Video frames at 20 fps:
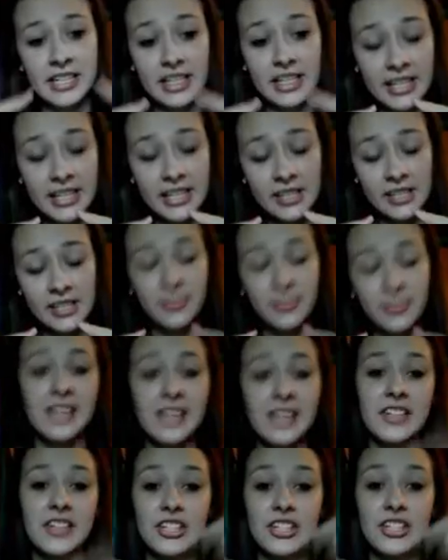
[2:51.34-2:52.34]
links will be in
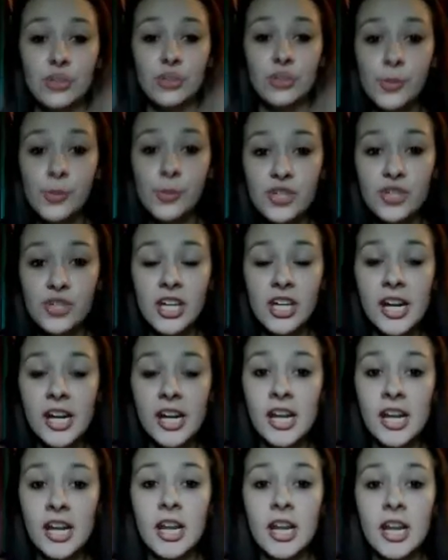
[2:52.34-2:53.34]
the
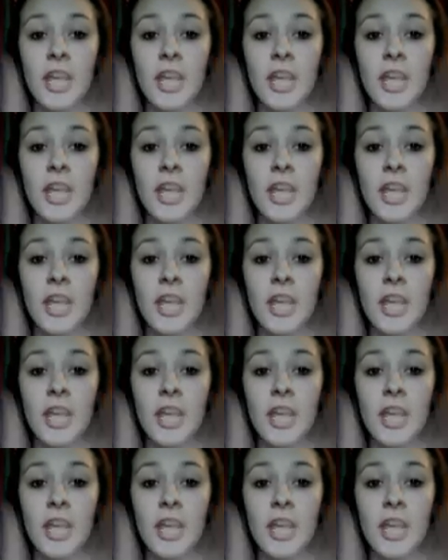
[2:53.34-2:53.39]
description.